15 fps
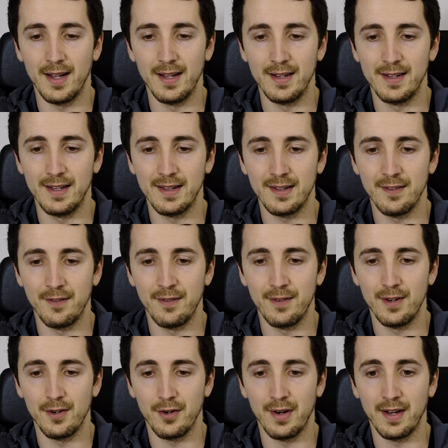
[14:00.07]
intensive
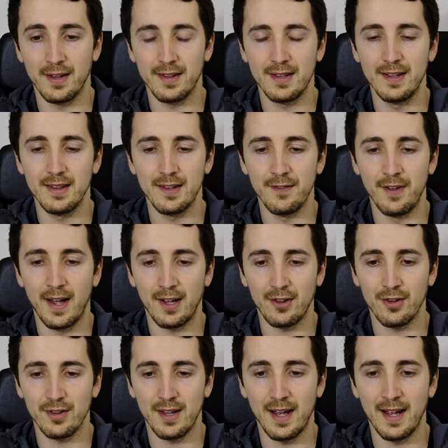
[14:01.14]
or extensive
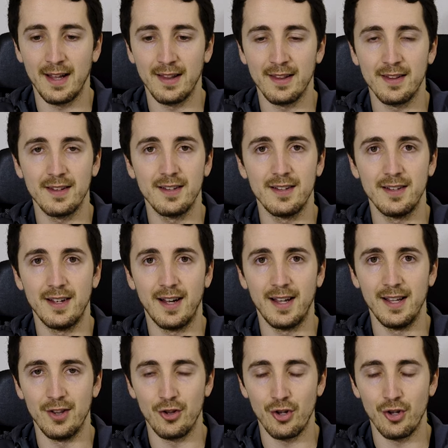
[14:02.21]
exercise in